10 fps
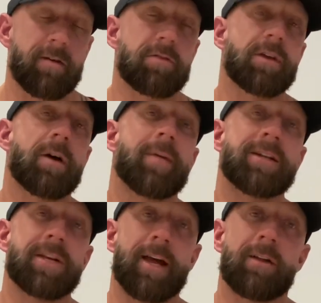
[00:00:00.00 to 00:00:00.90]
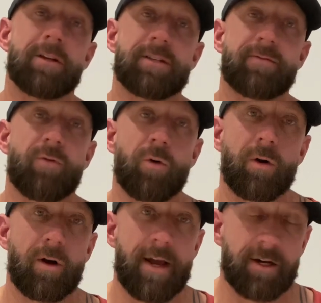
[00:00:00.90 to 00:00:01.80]
Everything on my channel is
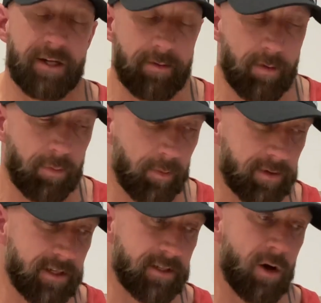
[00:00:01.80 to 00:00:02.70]
for entertainment purposes